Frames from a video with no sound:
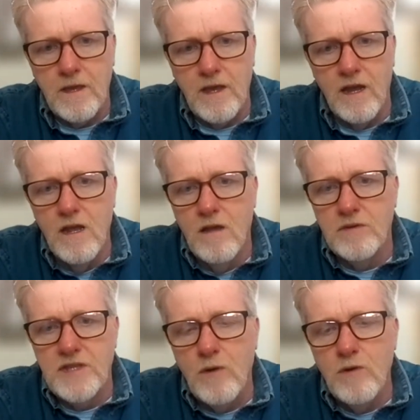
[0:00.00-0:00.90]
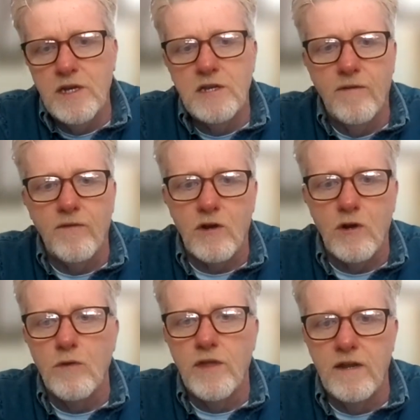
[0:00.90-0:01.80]
Okay. But that would be a different
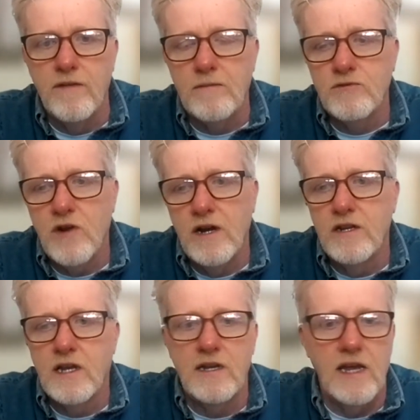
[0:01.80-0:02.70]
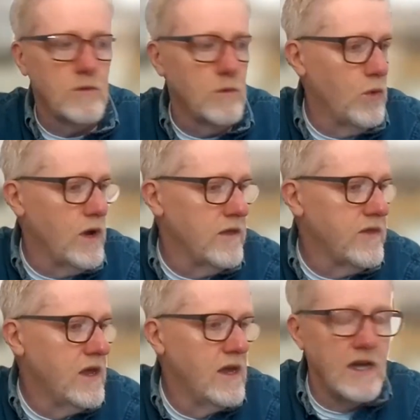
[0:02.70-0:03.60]
goal than if I'm trying to connect with